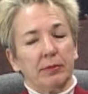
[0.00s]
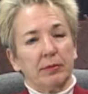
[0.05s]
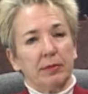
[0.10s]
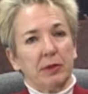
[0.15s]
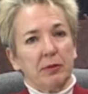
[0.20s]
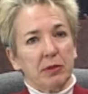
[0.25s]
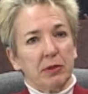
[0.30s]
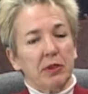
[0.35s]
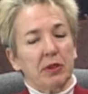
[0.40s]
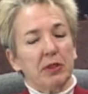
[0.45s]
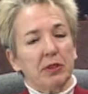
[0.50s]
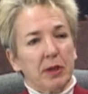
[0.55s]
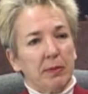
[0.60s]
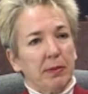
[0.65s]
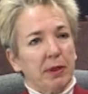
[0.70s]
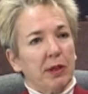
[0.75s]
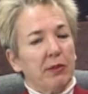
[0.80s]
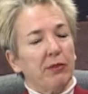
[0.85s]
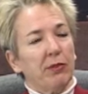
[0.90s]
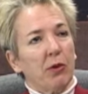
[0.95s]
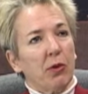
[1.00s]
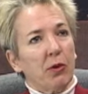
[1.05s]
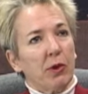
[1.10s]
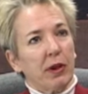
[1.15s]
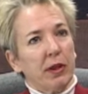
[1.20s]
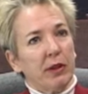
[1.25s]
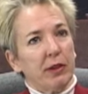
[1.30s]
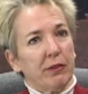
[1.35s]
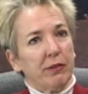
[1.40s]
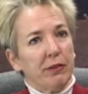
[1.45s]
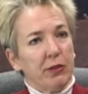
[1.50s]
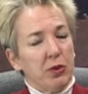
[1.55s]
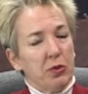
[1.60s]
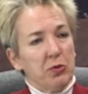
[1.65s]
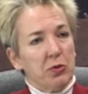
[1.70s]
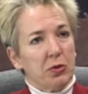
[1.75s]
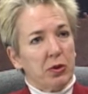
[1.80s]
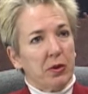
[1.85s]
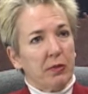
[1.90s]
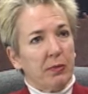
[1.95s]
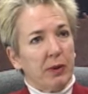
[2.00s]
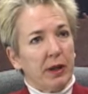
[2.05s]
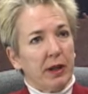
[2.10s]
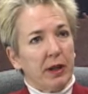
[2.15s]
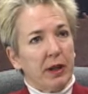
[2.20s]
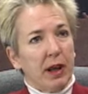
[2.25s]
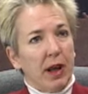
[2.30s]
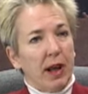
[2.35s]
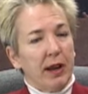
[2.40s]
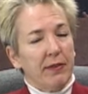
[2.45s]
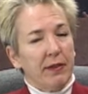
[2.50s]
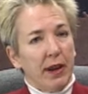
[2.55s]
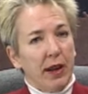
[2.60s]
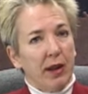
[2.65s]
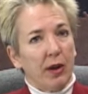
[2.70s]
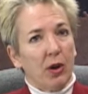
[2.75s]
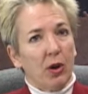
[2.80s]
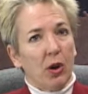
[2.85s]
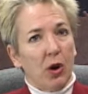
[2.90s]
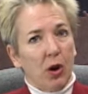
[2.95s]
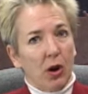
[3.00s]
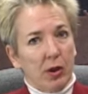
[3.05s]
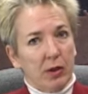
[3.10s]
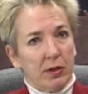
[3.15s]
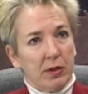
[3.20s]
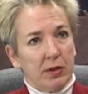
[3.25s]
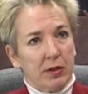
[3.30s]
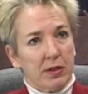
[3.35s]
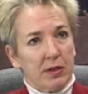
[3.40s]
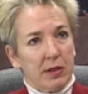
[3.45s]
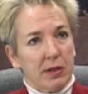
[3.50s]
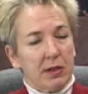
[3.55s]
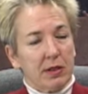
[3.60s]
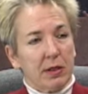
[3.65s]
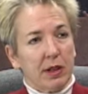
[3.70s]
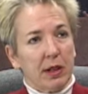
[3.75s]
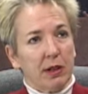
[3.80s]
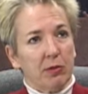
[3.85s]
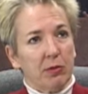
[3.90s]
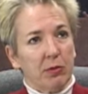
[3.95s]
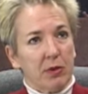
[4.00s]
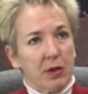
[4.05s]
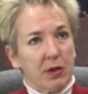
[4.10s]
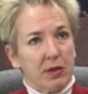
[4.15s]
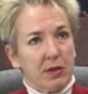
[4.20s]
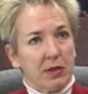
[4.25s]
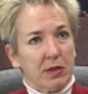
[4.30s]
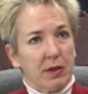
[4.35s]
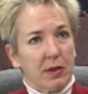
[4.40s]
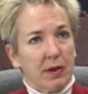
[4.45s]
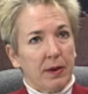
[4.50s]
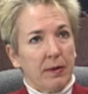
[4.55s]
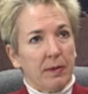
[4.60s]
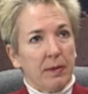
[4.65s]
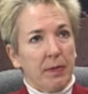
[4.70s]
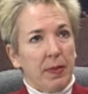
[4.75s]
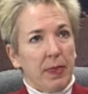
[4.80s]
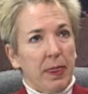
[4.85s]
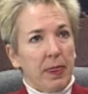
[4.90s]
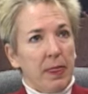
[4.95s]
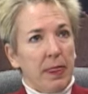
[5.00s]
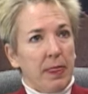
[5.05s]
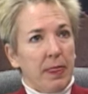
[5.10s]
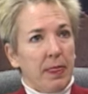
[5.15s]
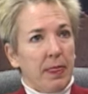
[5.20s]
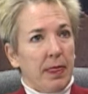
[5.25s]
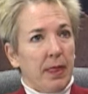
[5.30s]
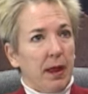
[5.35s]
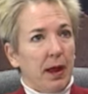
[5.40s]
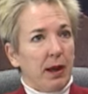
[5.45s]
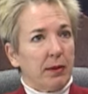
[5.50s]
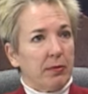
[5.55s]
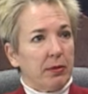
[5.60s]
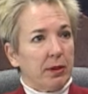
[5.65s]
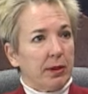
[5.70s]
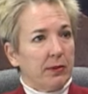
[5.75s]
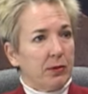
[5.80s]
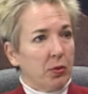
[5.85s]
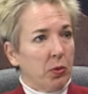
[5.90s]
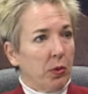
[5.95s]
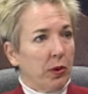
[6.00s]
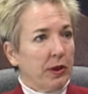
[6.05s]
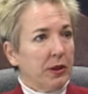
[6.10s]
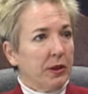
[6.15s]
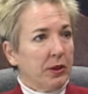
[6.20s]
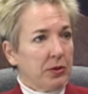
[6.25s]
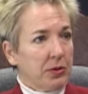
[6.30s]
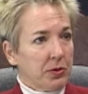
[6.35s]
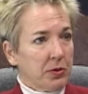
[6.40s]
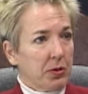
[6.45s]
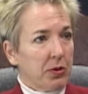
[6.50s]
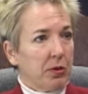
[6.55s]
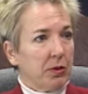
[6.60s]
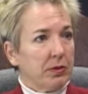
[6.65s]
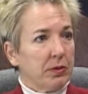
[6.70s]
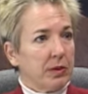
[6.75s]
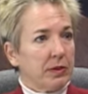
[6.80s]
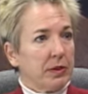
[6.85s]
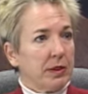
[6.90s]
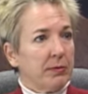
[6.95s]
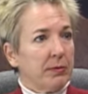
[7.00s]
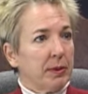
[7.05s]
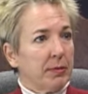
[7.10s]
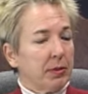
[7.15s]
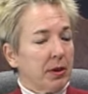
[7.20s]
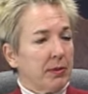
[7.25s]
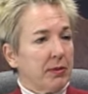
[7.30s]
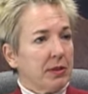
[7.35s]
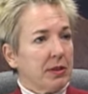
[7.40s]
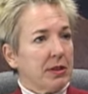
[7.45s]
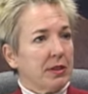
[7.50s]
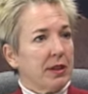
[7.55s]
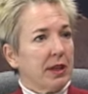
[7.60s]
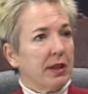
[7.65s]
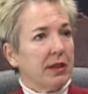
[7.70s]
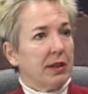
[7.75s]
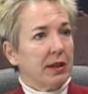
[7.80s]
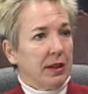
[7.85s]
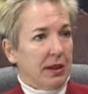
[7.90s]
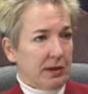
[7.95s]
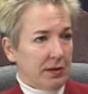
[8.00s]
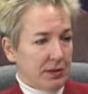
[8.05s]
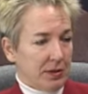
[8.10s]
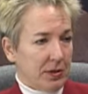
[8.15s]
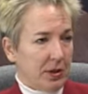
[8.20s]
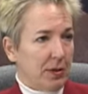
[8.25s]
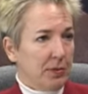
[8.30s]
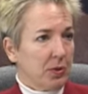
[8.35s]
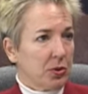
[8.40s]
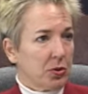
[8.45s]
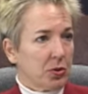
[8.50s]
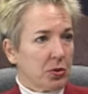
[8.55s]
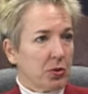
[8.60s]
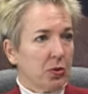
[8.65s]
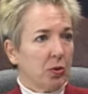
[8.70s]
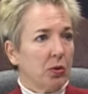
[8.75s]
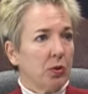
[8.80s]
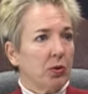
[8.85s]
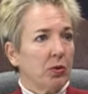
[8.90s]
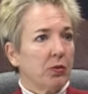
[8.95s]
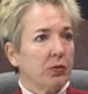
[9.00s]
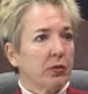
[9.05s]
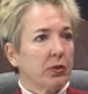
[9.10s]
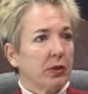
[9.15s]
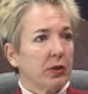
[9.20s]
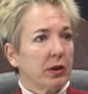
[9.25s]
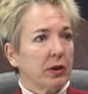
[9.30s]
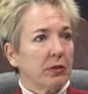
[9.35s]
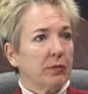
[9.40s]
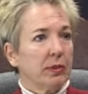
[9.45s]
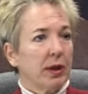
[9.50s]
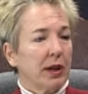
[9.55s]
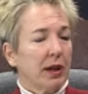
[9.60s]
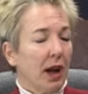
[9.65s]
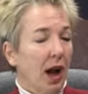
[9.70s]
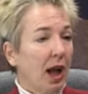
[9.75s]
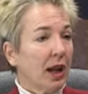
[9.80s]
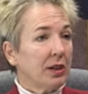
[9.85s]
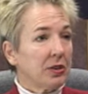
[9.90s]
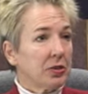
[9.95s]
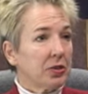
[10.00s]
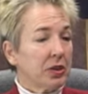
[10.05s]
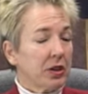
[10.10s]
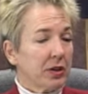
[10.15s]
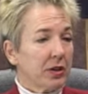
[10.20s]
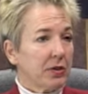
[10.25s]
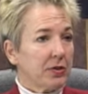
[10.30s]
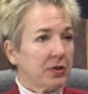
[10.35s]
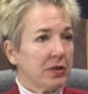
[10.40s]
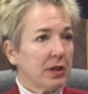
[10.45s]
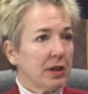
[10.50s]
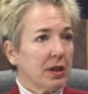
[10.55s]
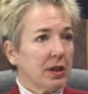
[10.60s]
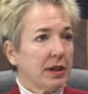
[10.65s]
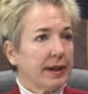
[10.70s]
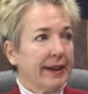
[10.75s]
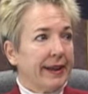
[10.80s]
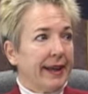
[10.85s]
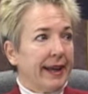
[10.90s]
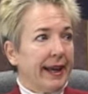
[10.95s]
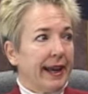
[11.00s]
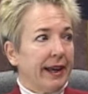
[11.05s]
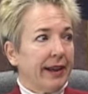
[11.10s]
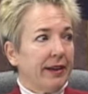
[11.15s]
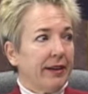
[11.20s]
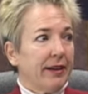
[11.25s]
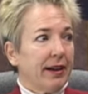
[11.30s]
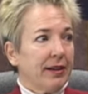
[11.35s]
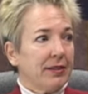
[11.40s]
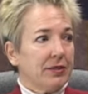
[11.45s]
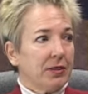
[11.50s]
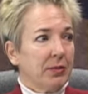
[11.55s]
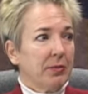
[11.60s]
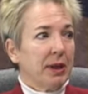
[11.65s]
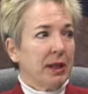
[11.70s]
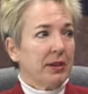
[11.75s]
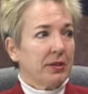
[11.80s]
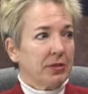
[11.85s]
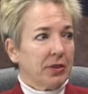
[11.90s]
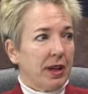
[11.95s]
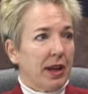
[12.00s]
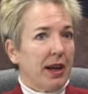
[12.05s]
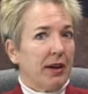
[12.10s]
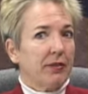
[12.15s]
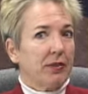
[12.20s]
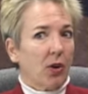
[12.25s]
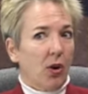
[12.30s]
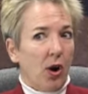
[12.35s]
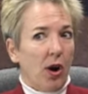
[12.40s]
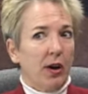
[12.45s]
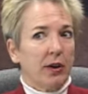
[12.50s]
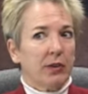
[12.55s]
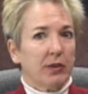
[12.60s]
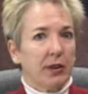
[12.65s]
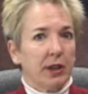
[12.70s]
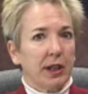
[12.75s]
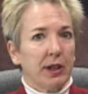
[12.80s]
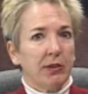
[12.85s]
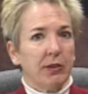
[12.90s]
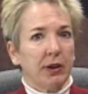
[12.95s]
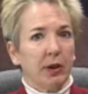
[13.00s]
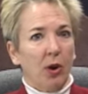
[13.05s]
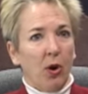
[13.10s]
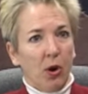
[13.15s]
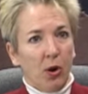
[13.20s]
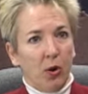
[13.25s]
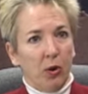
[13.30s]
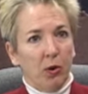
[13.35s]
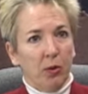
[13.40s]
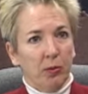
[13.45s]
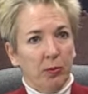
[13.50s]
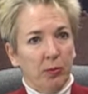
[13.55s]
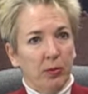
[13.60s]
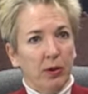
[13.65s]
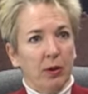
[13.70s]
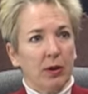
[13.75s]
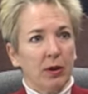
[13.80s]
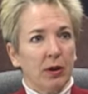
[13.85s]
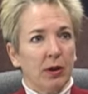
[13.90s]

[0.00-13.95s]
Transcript: It was just something for in the future, but I've had a garden since I was, I believe, 20 years old, because I remember I was attending summer school during my college years, and I still managed to have a garden here at home.